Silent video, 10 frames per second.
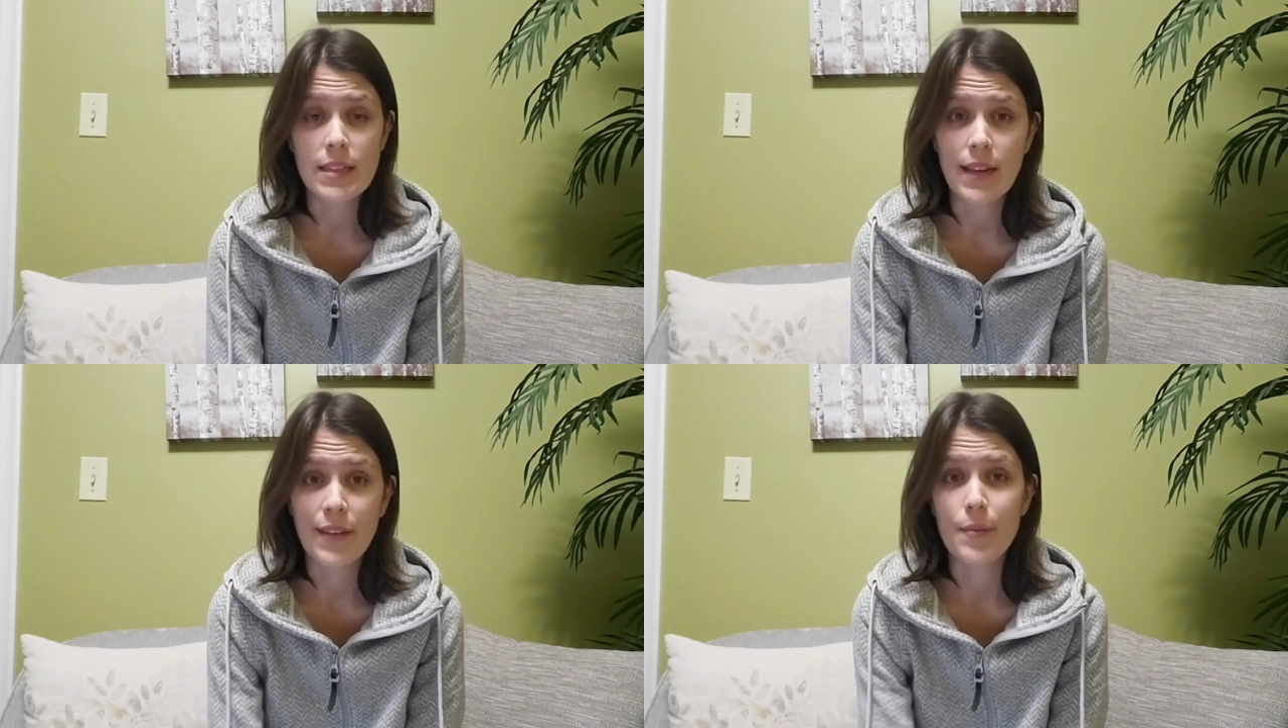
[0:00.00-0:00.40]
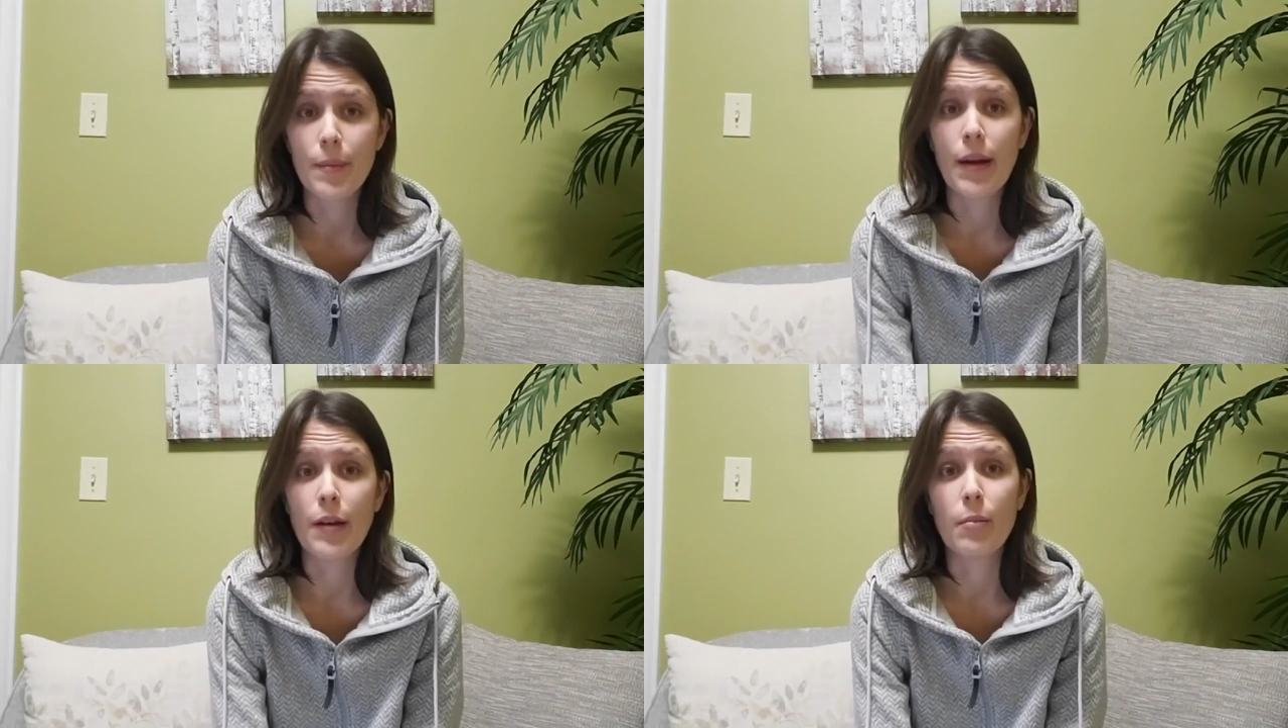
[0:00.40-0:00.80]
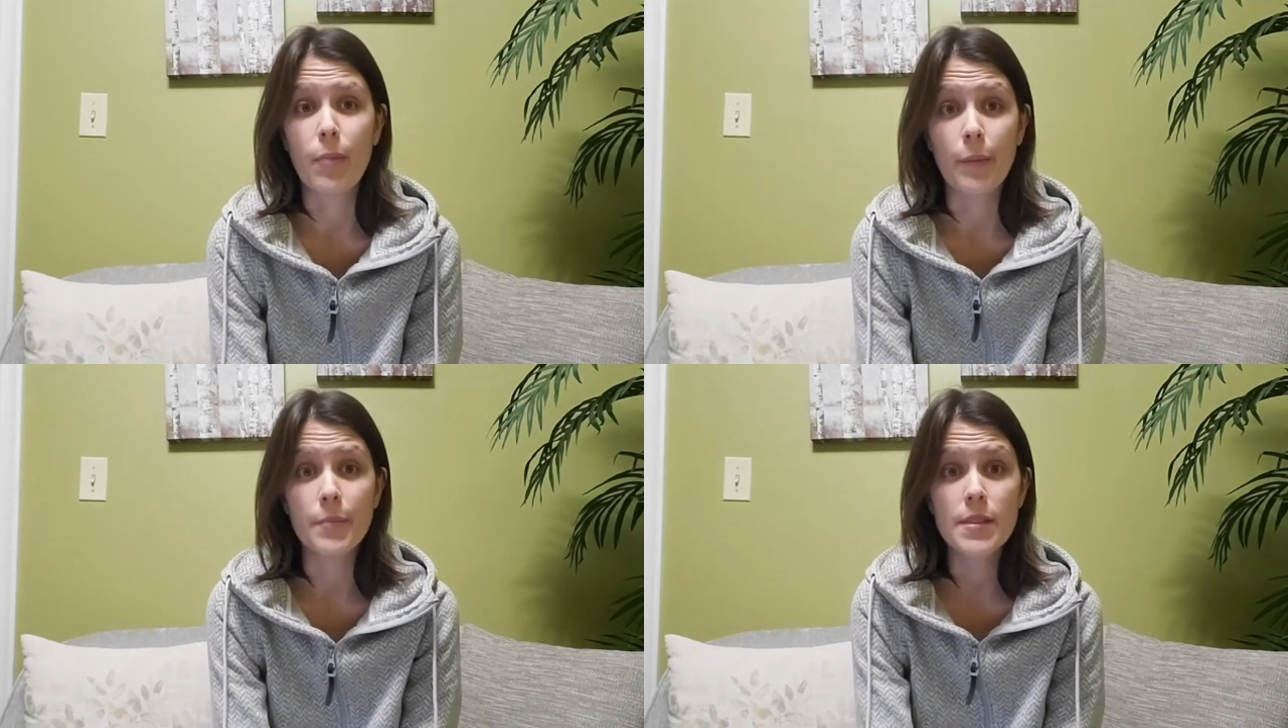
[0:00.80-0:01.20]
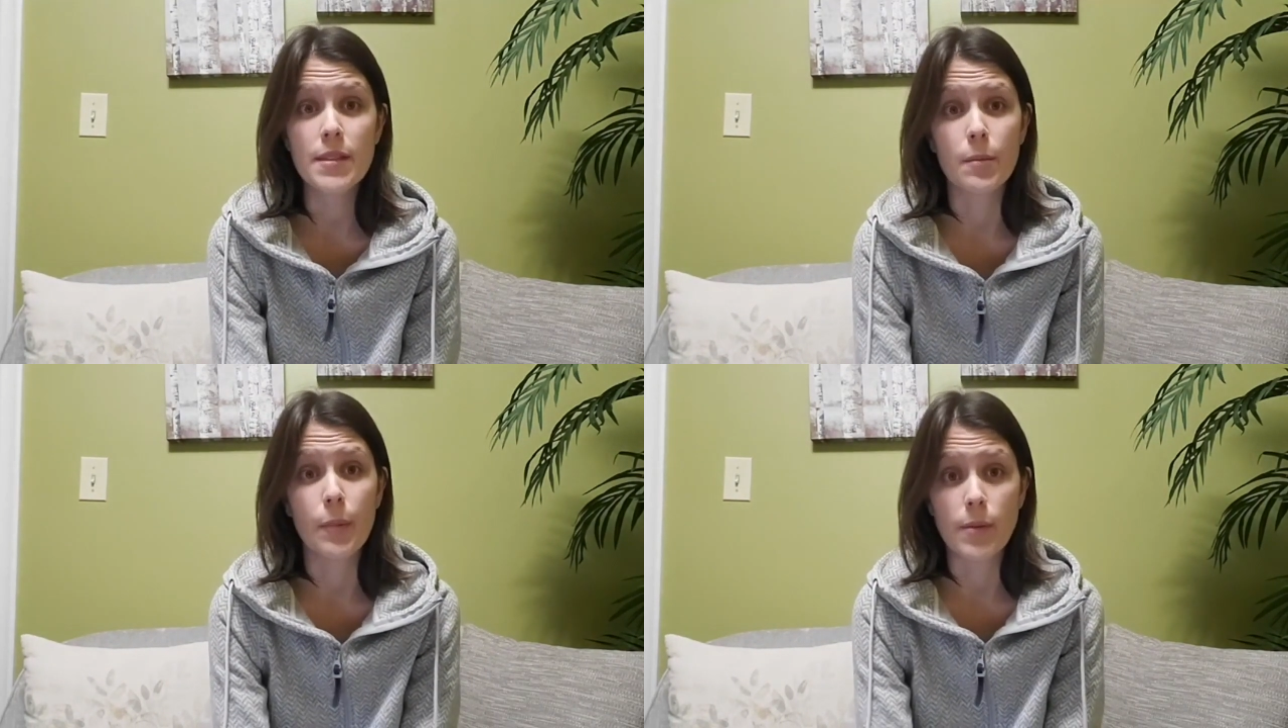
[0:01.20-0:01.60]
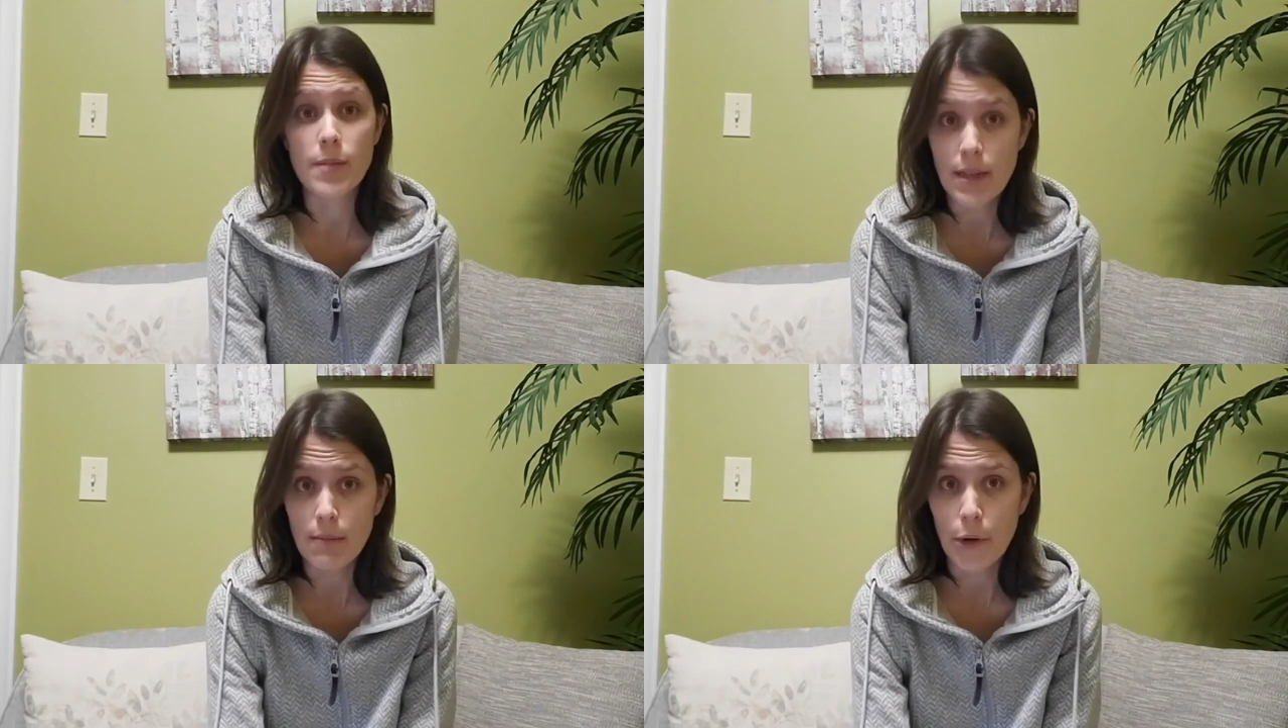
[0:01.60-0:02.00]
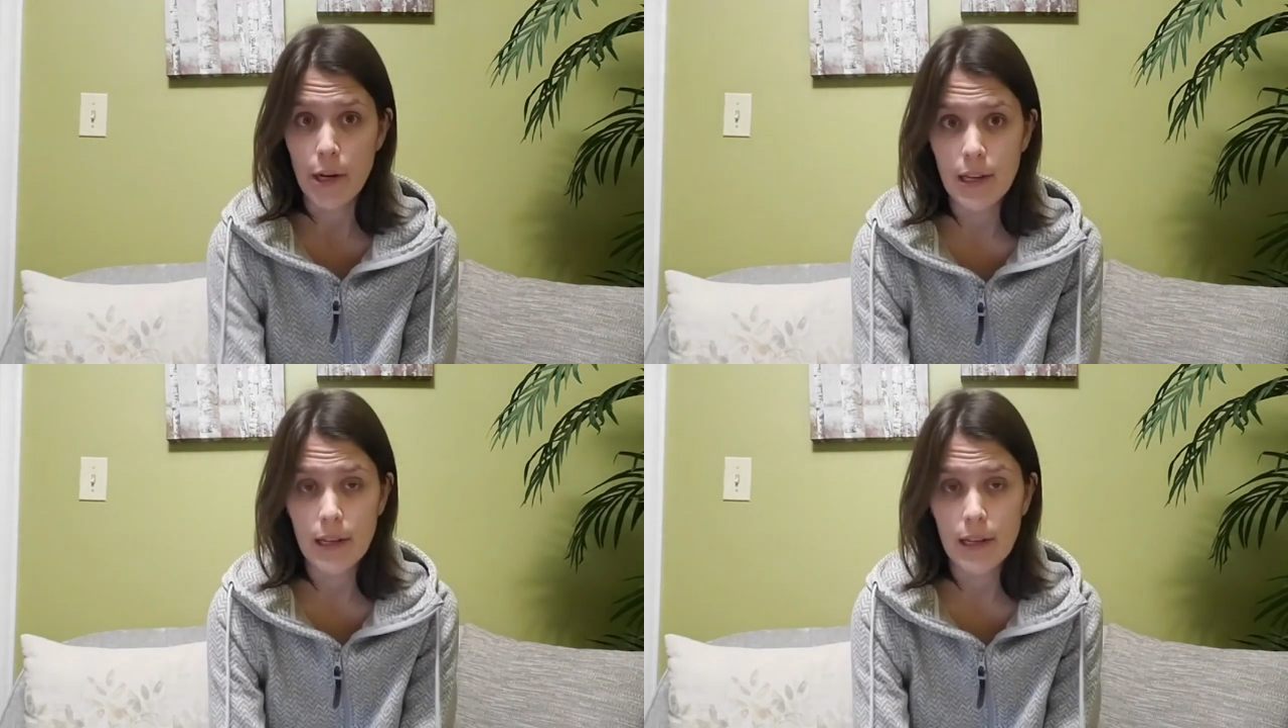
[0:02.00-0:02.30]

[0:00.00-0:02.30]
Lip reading: or minor bumps, their bones can break.